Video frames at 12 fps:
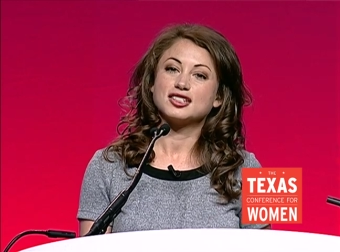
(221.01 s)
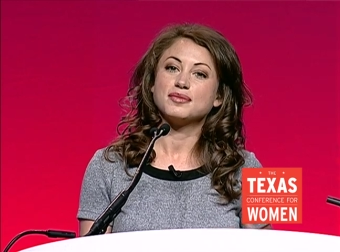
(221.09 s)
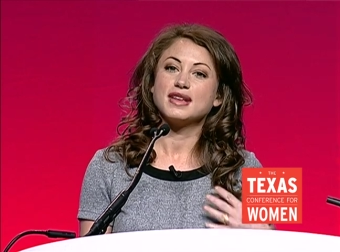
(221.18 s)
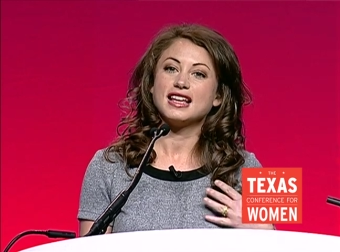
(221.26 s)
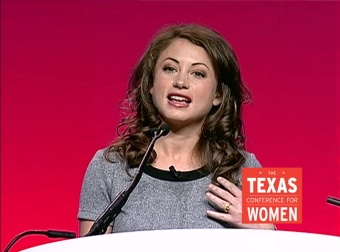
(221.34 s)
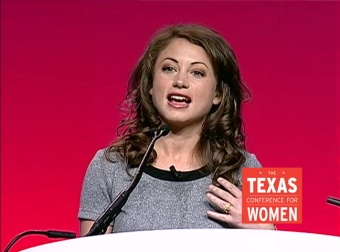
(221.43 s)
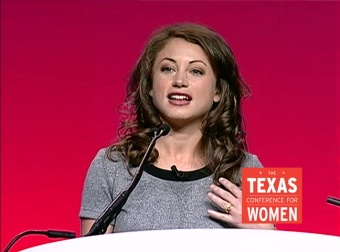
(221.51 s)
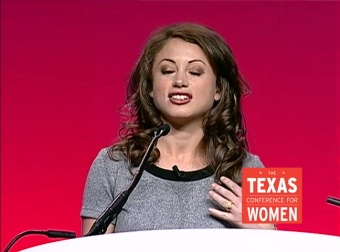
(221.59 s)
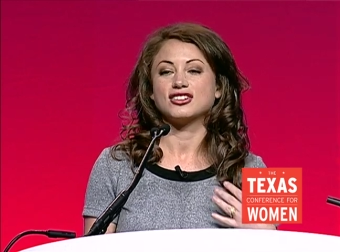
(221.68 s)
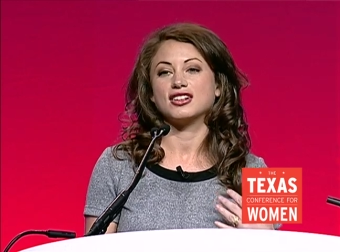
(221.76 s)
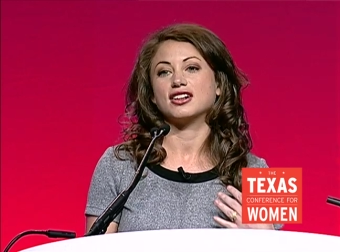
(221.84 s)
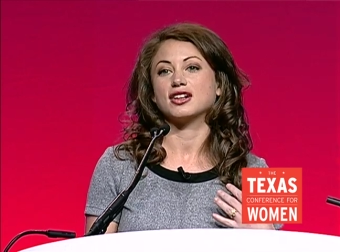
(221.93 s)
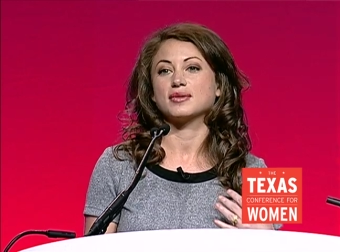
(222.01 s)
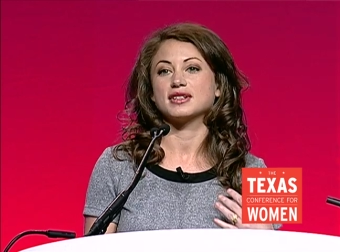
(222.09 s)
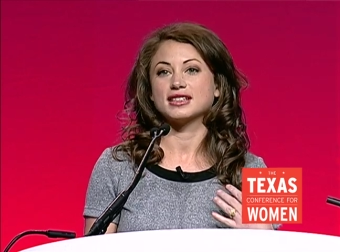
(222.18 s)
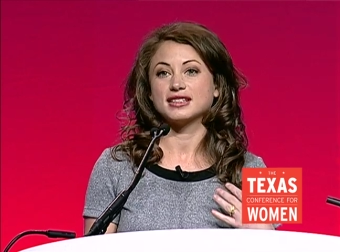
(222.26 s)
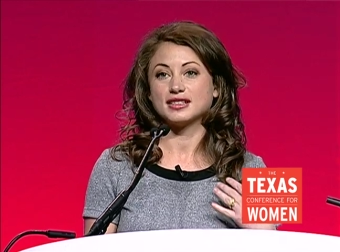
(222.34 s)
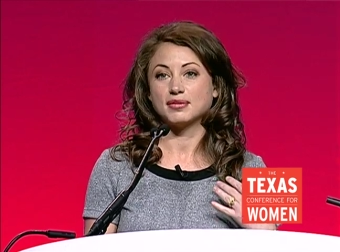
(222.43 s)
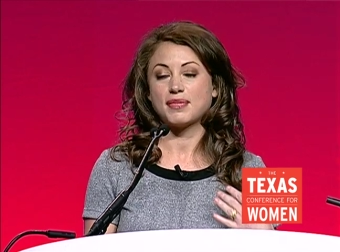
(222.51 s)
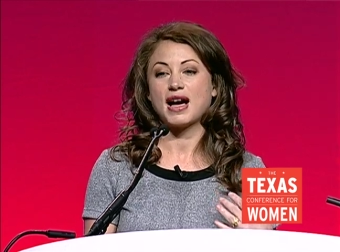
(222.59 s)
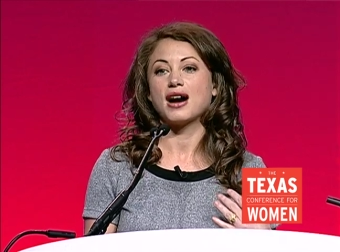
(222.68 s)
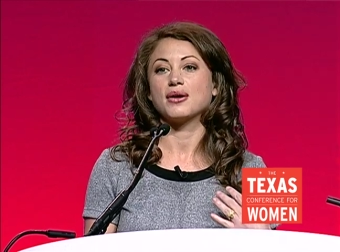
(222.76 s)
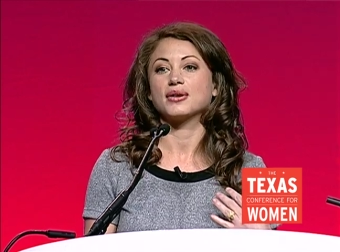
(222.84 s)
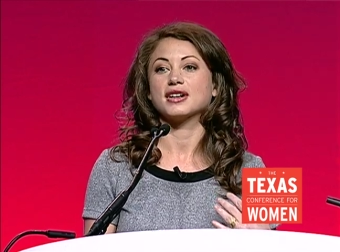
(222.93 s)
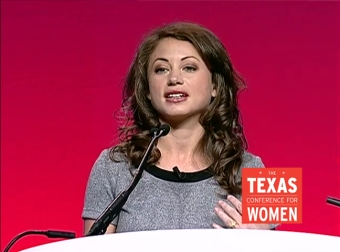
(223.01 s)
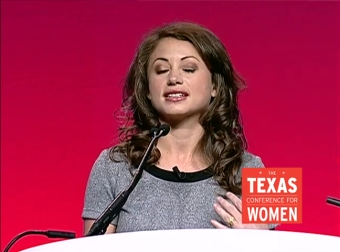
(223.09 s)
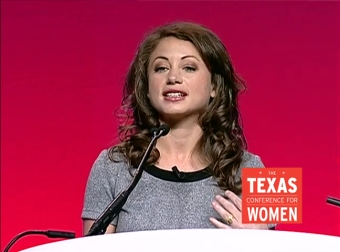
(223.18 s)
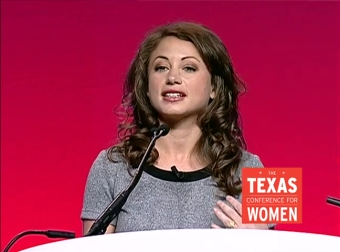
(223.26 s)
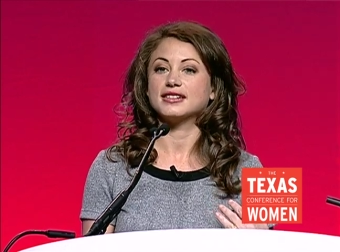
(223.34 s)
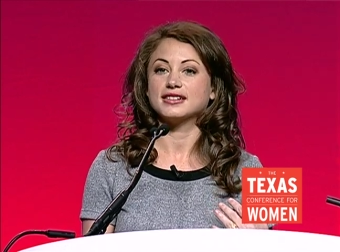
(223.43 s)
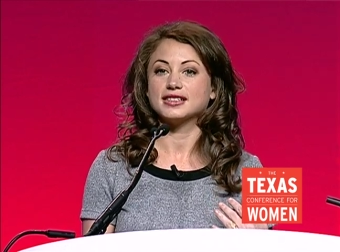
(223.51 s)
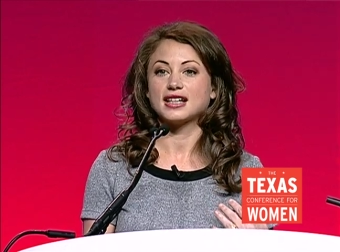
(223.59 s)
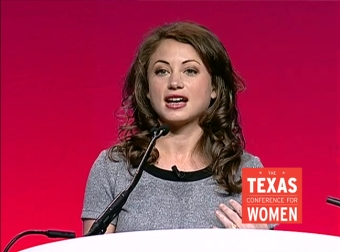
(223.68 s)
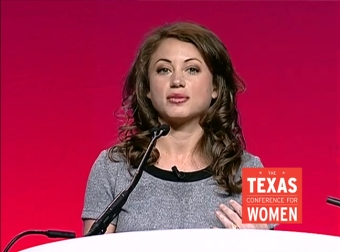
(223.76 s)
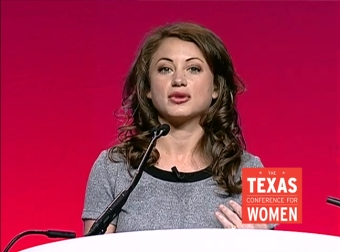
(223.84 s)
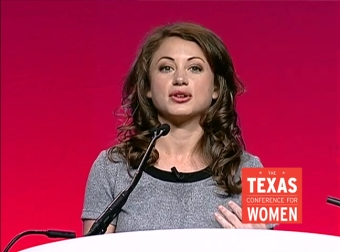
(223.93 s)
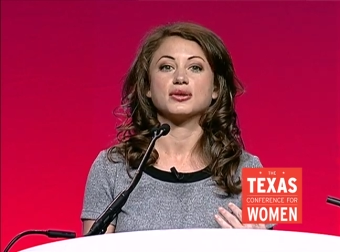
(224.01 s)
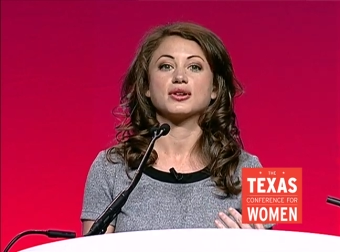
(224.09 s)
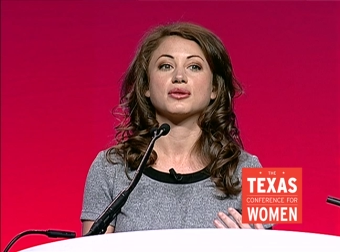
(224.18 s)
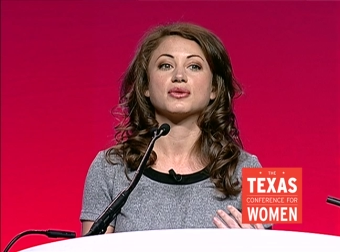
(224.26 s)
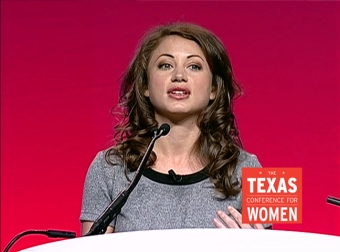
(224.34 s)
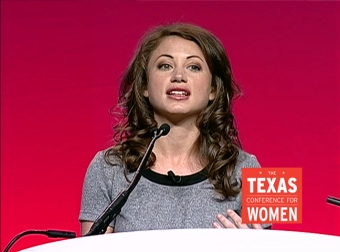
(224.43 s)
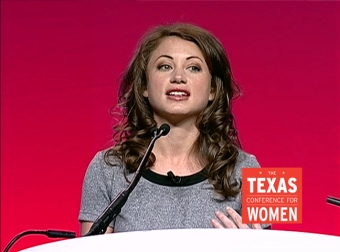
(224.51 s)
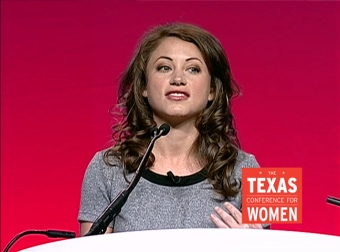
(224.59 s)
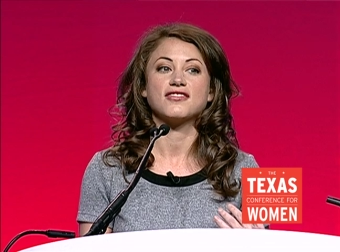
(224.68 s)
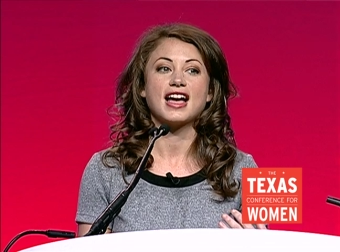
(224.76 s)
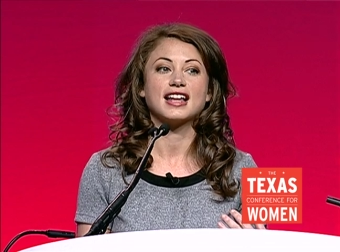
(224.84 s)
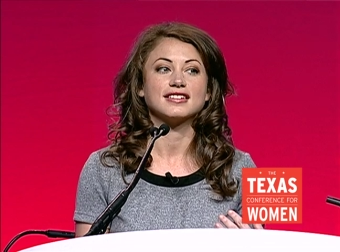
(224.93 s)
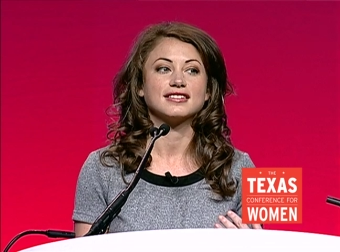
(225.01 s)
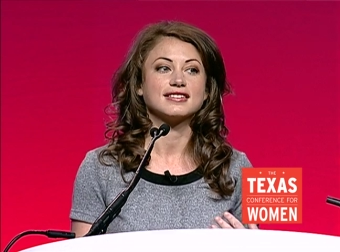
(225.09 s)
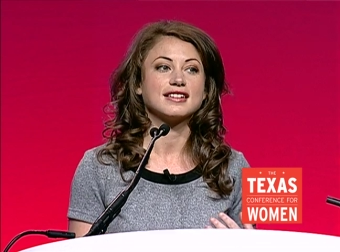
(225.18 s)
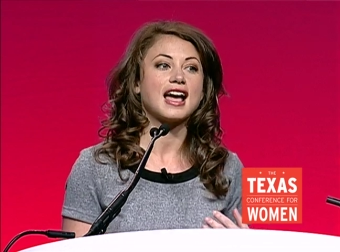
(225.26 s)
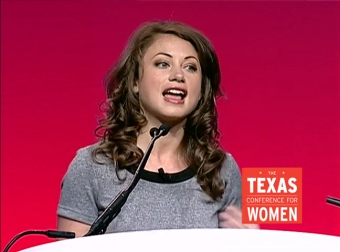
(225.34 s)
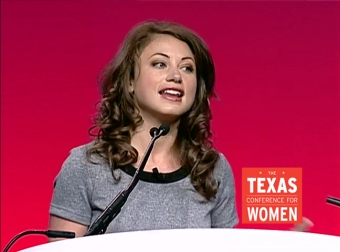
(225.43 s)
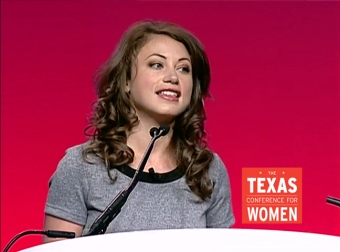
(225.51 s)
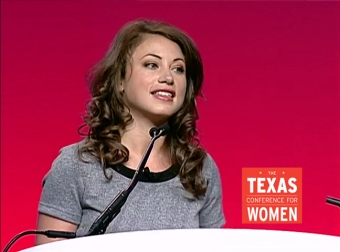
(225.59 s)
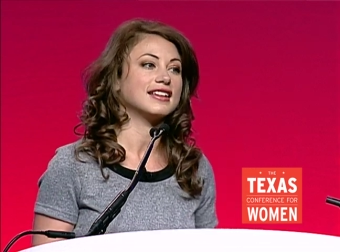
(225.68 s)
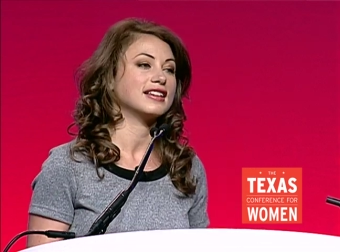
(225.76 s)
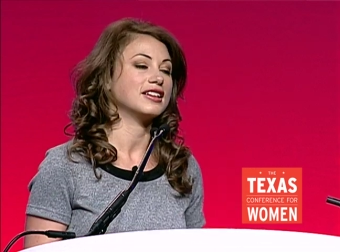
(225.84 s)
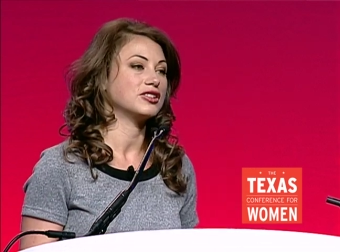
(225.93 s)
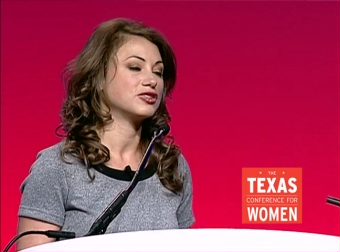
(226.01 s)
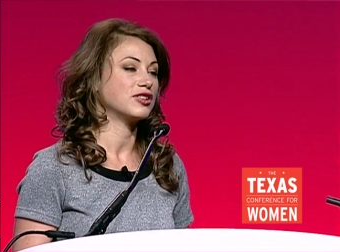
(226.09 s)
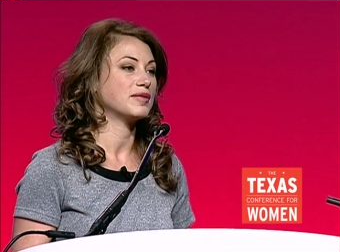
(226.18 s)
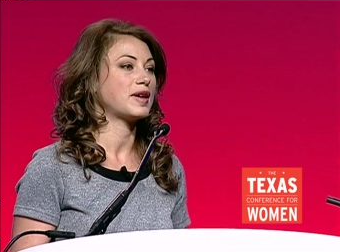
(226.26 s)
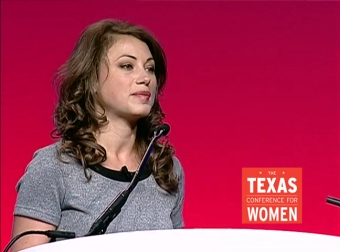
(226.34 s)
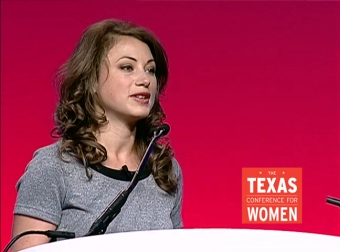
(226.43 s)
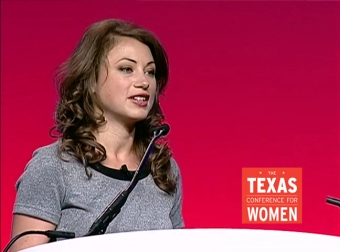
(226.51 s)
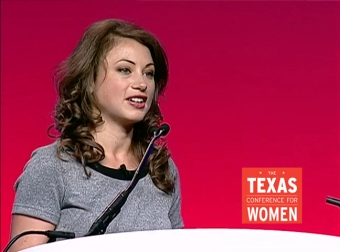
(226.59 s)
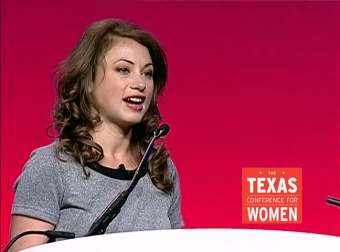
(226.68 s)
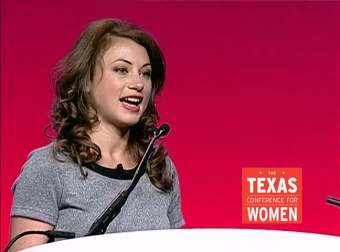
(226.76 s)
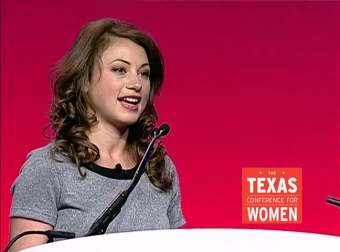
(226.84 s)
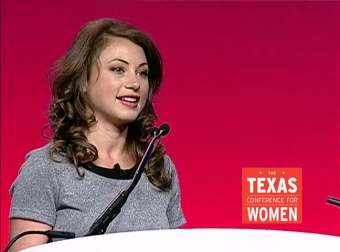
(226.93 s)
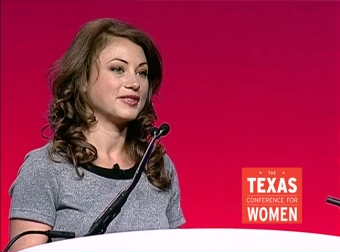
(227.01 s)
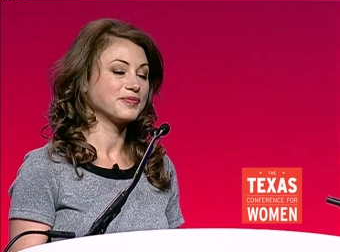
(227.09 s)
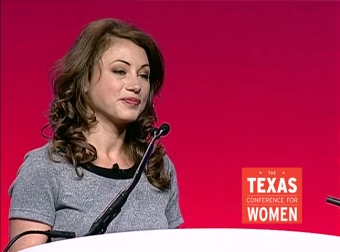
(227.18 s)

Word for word: to me, engineering was this empowering skill set where you could really invent anything that you dream up in your head.